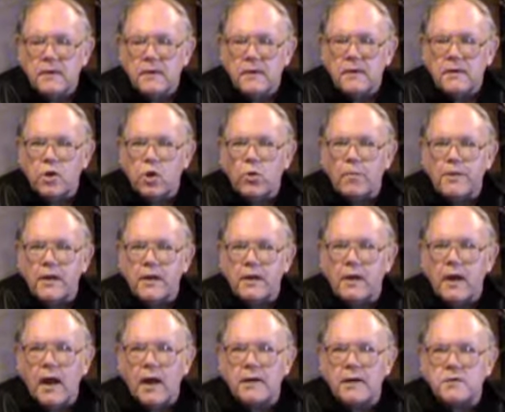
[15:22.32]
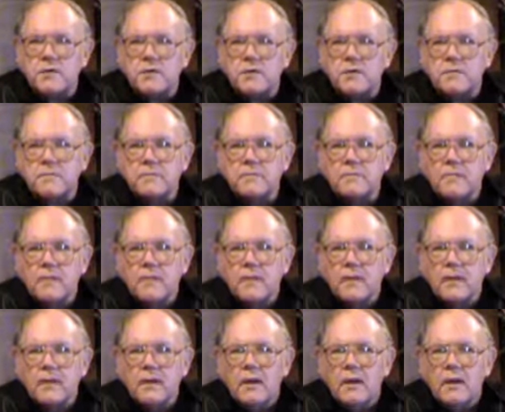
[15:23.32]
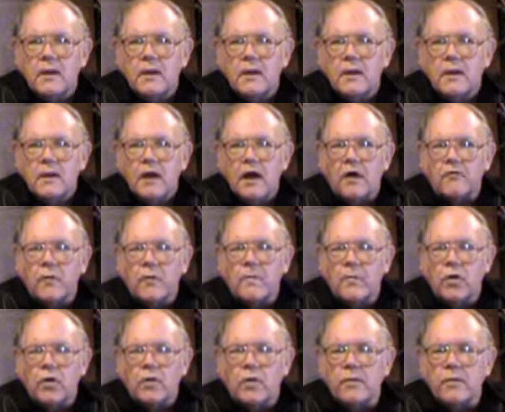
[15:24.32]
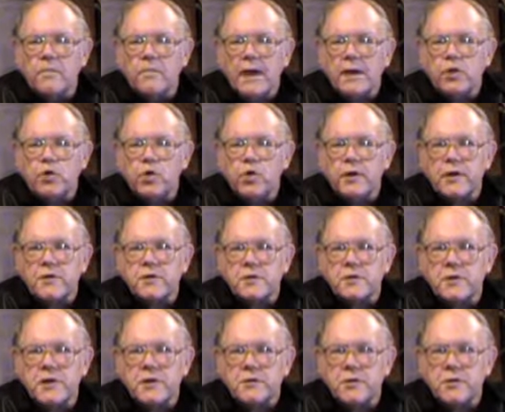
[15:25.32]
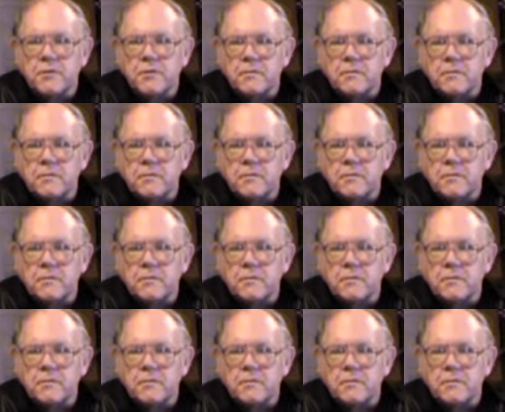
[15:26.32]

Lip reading: the opening lines of a book by Julius Caesar,